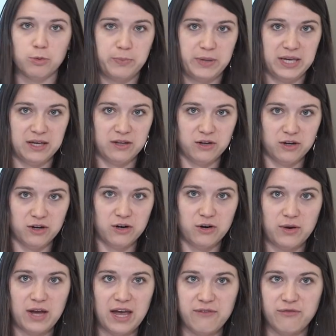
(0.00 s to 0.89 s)

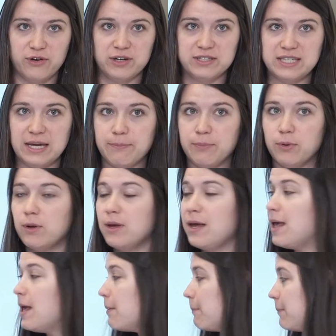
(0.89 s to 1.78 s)
peeler. Okay, for example,
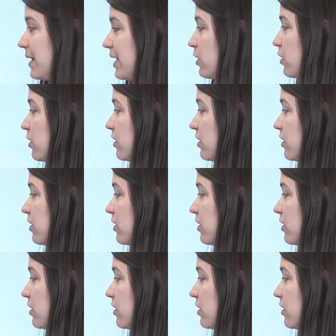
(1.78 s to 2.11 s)
peel